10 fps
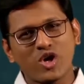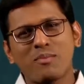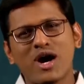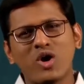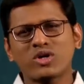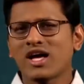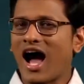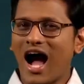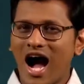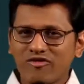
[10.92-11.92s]
to you about,
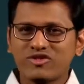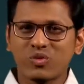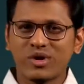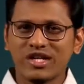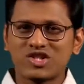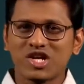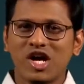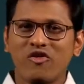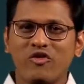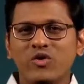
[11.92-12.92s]
after which
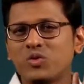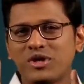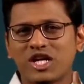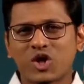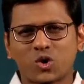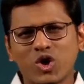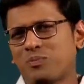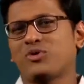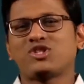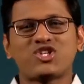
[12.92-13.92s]
we would be in a
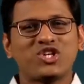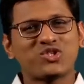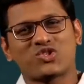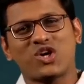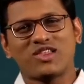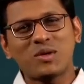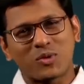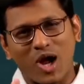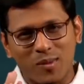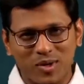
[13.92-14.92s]
good position to solve the
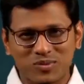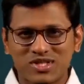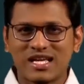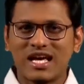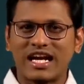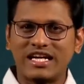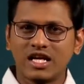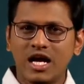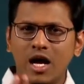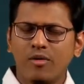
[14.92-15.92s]
problems. Right.